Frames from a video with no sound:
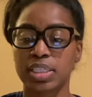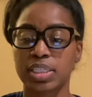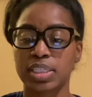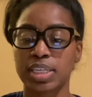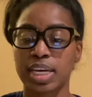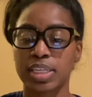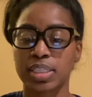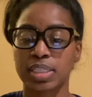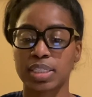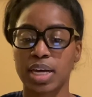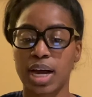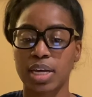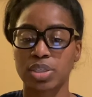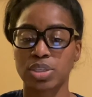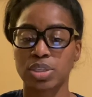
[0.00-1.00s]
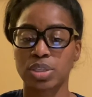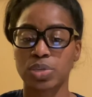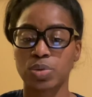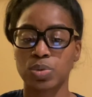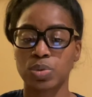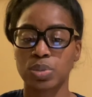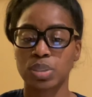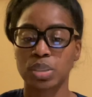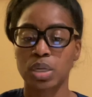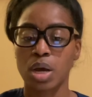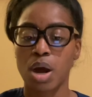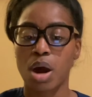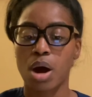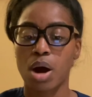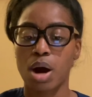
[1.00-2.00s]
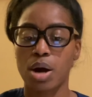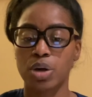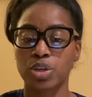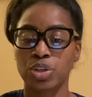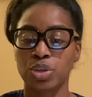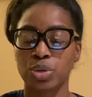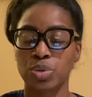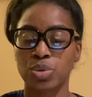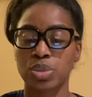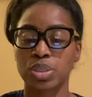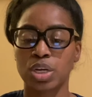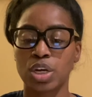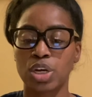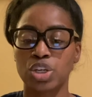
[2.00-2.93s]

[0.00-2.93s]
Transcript: testosterone use